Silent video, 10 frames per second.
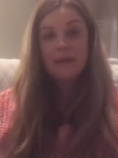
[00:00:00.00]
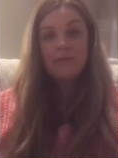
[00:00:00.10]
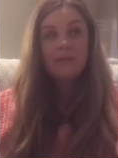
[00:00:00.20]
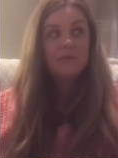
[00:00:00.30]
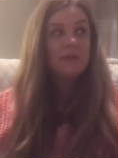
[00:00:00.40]
and
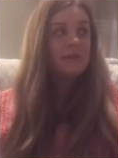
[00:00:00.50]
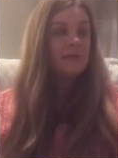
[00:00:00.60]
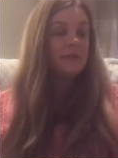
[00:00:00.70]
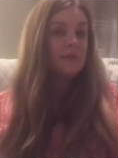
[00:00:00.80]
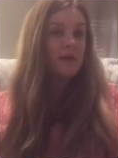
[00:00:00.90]
when I'm
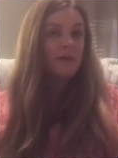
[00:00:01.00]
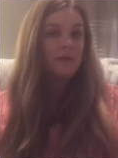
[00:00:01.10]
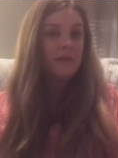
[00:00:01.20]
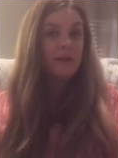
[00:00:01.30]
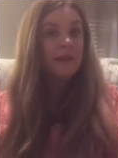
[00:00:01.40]
chasing a
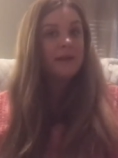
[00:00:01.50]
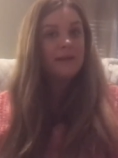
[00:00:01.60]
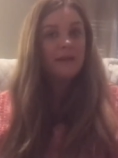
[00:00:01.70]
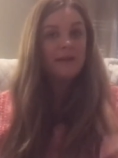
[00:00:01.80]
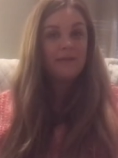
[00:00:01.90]
toddler
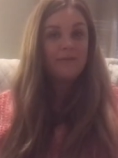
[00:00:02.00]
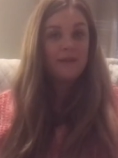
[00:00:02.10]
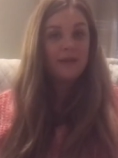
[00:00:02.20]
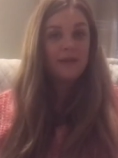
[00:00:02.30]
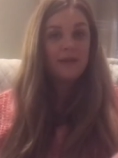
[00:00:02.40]
and have
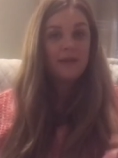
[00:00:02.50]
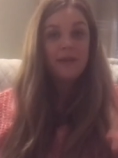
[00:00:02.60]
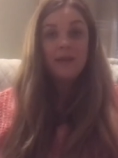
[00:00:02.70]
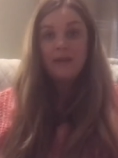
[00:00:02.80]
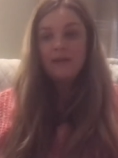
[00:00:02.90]
a
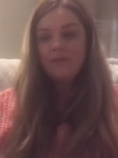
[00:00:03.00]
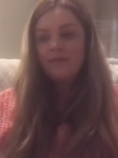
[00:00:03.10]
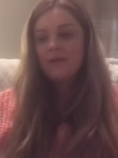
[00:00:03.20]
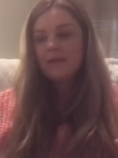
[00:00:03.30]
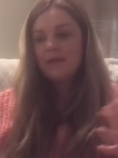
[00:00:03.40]

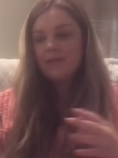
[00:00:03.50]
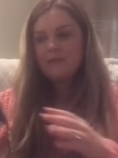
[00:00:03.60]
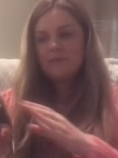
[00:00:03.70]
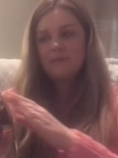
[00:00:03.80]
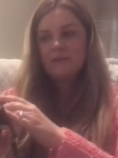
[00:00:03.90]
infant, I think
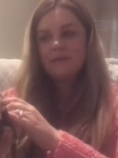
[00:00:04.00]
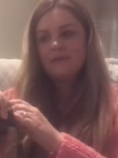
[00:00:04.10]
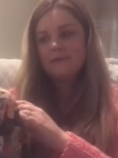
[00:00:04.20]
it's going to be